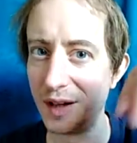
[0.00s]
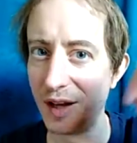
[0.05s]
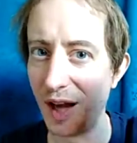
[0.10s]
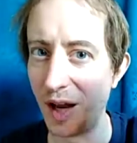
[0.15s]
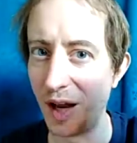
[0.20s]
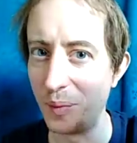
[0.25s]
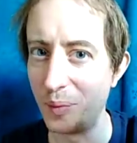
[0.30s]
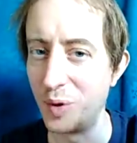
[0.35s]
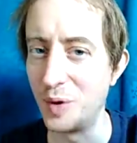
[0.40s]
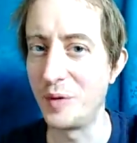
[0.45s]

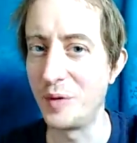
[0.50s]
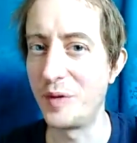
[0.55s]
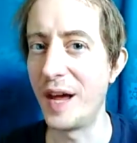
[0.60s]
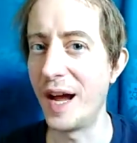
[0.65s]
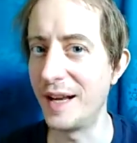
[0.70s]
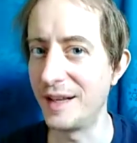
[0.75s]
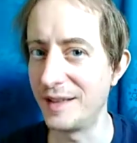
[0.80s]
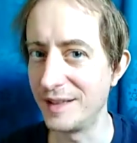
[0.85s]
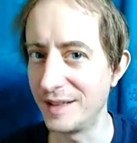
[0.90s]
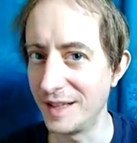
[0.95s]
and put
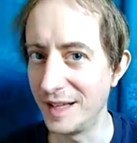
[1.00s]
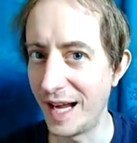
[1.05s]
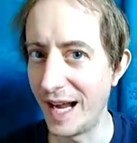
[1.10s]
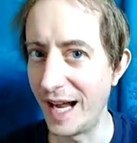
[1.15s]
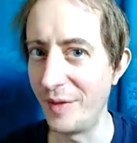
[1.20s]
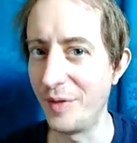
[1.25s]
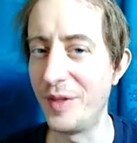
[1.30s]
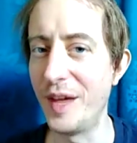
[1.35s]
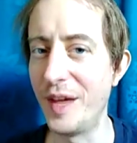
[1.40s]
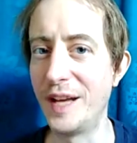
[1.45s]
that,
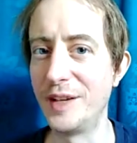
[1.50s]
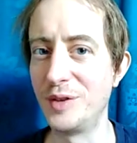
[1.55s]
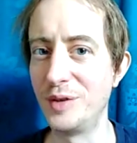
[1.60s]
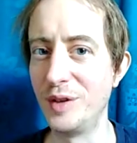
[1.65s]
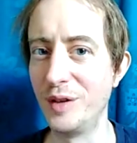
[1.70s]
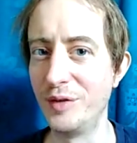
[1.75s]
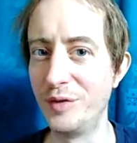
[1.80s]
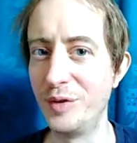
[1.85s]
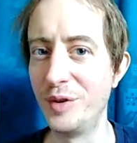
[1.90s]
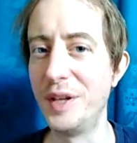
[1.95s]
add that to
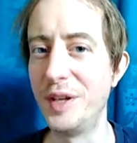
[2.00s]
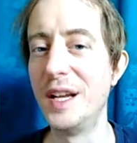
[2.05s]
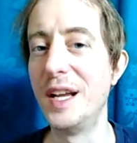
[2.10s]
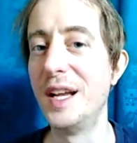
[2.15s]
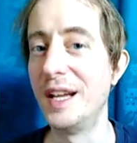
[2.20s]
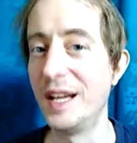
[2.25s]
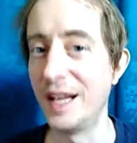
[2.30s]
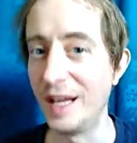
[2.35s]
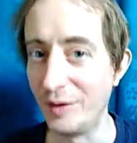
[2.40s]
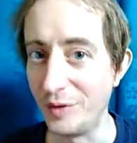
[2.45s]
your food.
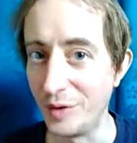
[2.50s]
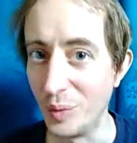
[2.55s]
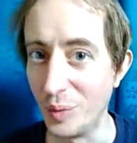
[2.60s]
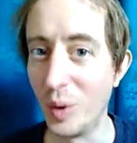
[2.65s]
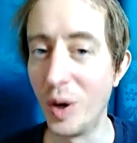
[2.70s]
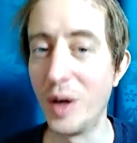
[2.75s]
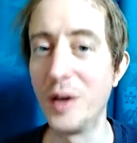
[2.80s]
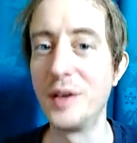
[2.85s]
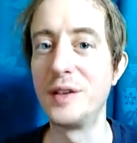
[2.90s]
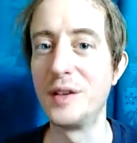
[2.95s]
If you
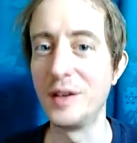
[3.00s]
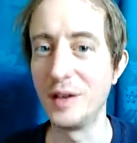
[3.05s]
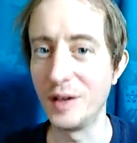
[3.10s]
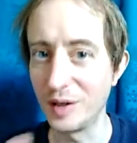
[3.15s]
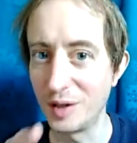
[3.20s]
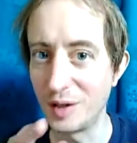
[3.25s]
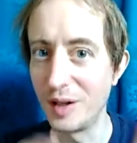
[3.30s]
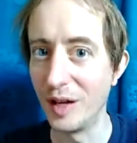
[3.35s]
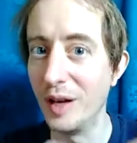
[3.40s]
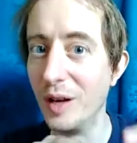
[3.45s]
want,
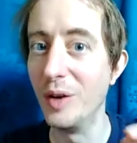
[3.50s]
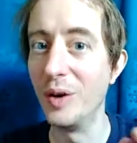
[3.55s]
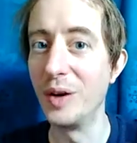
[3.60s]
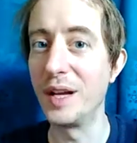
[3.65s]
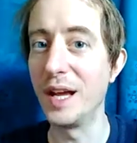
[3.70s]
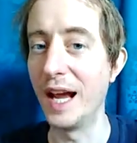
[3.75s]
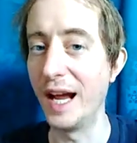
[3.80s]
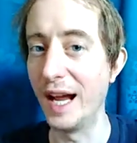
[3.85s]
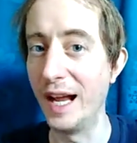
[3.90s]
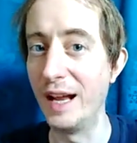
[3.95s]
look
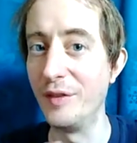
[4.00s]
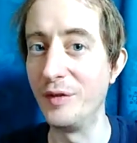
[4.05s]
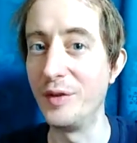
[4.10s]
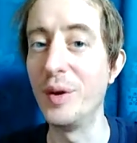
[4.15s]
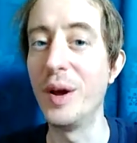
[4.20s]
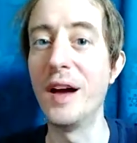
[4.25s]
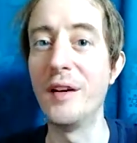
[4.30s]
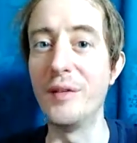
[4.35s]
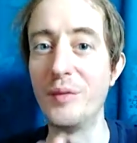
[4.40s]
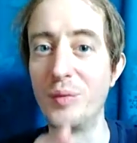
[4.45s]
at, if you